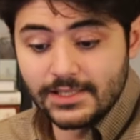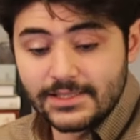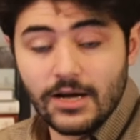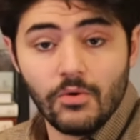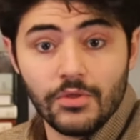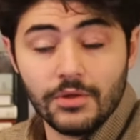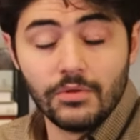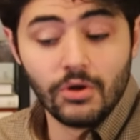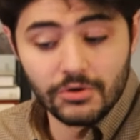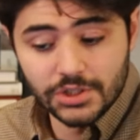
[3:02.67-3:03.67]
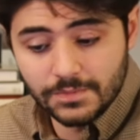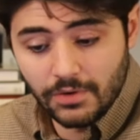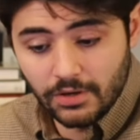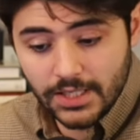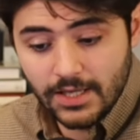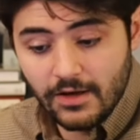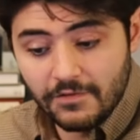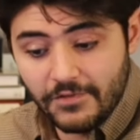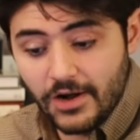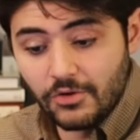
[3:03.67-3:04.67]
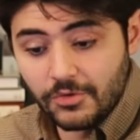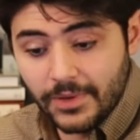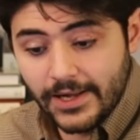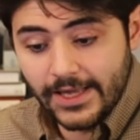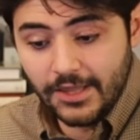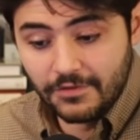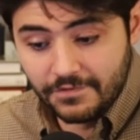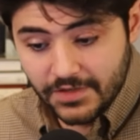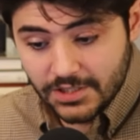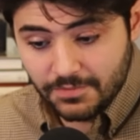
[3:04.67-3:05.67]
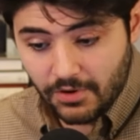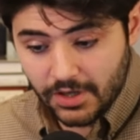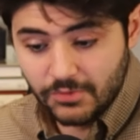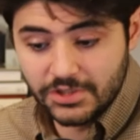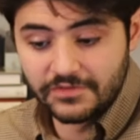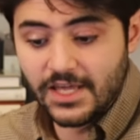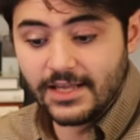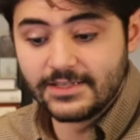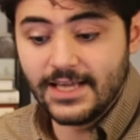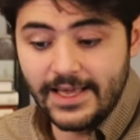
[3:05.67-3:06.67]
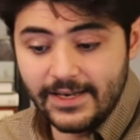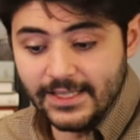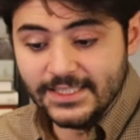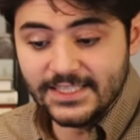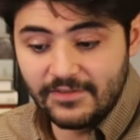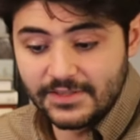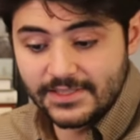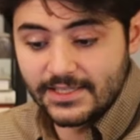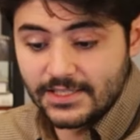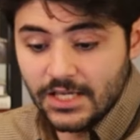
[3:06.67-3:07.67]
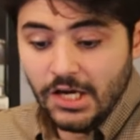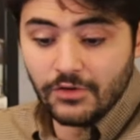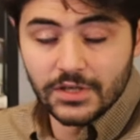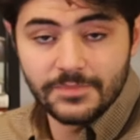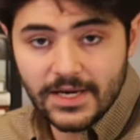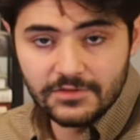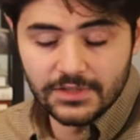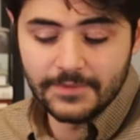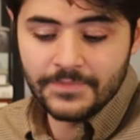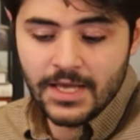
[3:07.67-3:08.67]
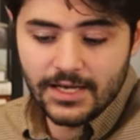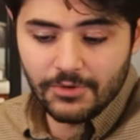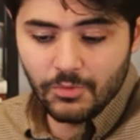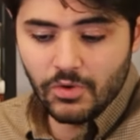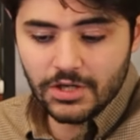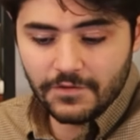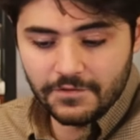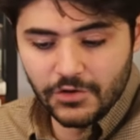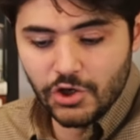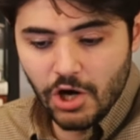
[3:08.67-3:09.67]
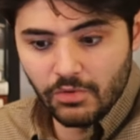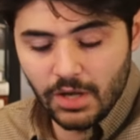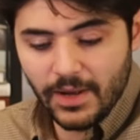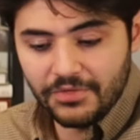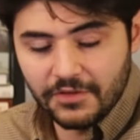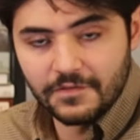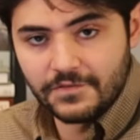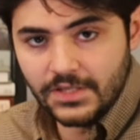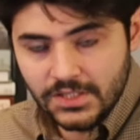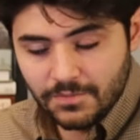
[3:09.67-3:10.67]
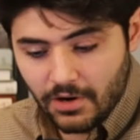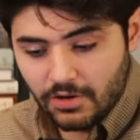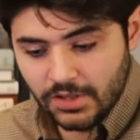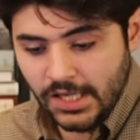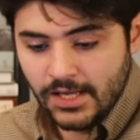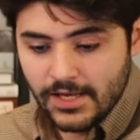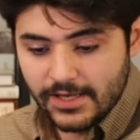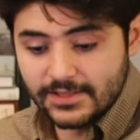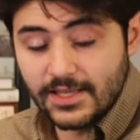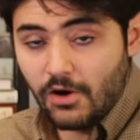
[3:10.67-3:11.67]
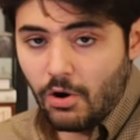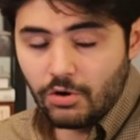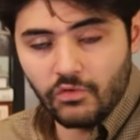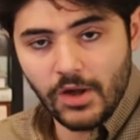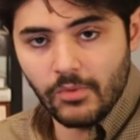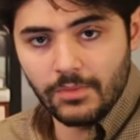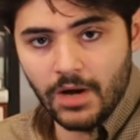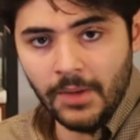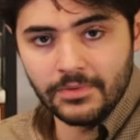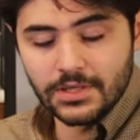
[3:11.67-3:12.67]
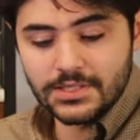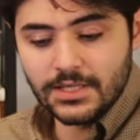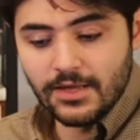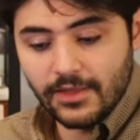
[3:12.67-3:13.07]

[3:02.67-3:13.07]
is now the largest party, followed by the Finns Party, which have gained 10 and 7 seats, respectively. Now, what I want to note about the Finns Party is they are right-wing populist.